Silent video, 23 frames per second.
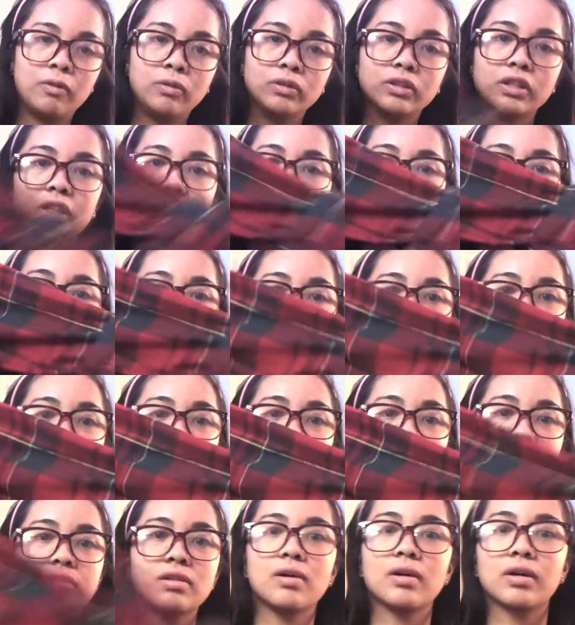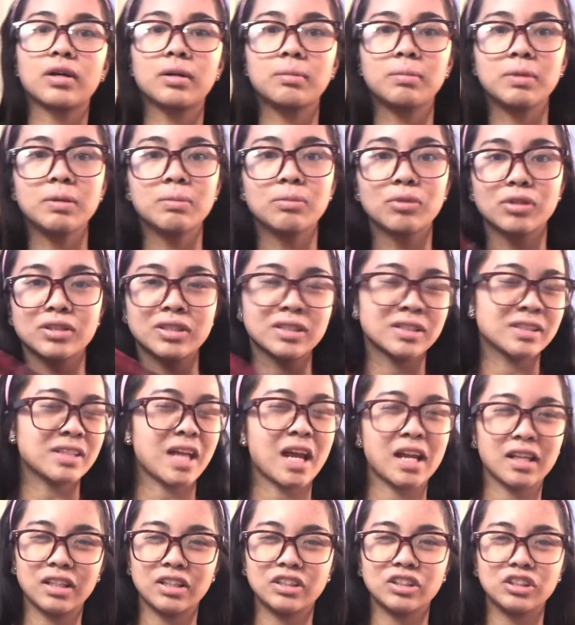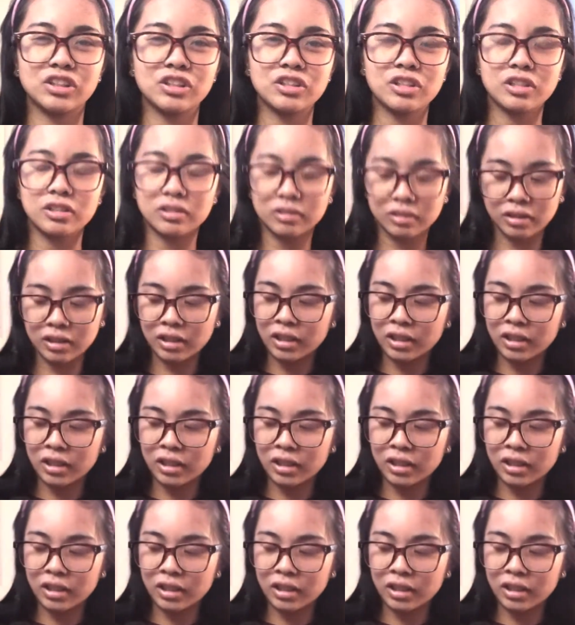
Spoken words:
Folded it so it could be more stylish, you know.